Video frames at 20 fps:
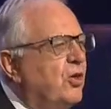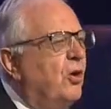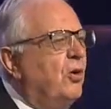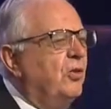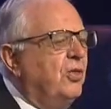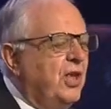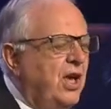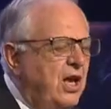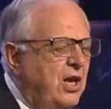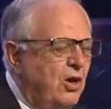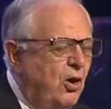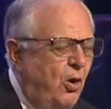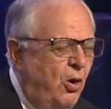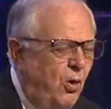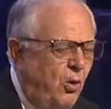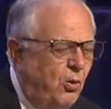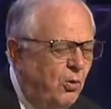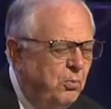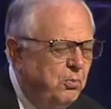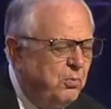though they
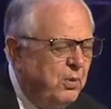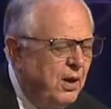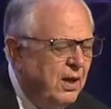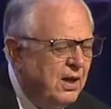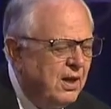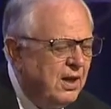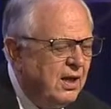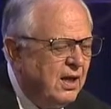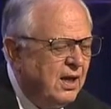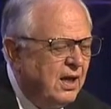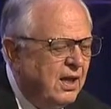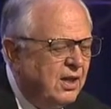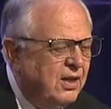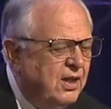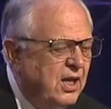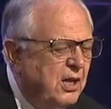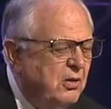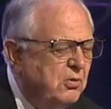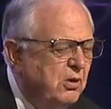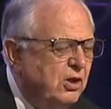hope
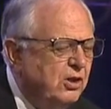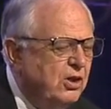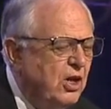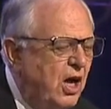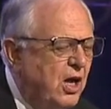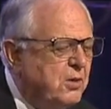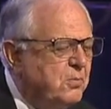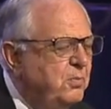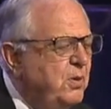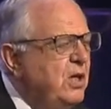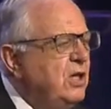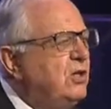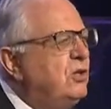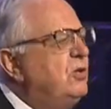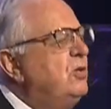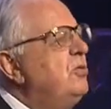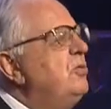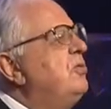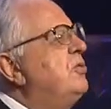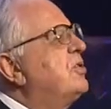they will not be
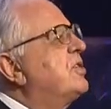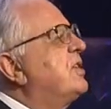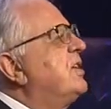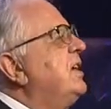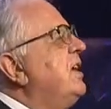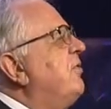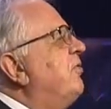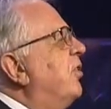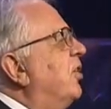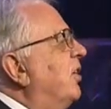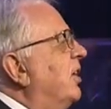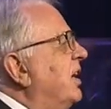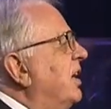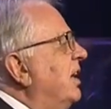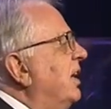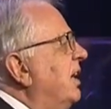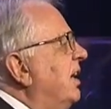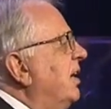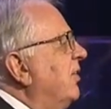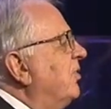too
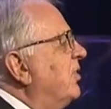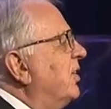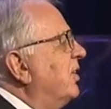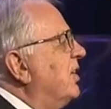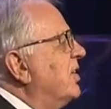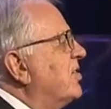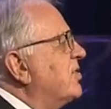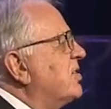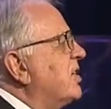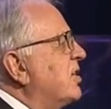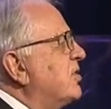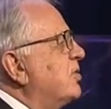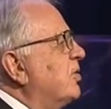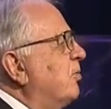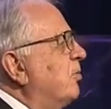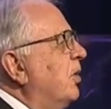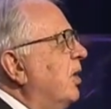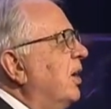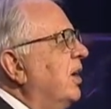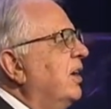slivery, if there is such
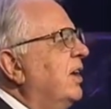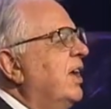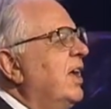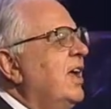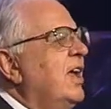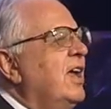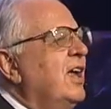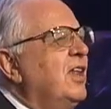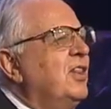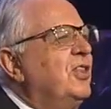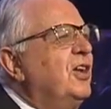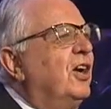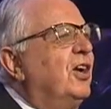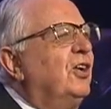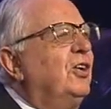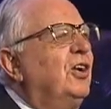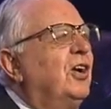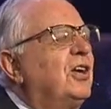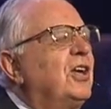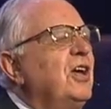a word.
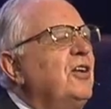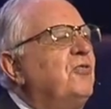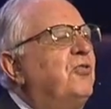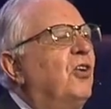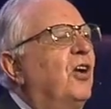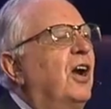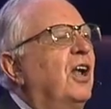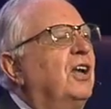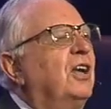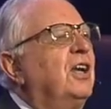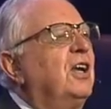They're looking for a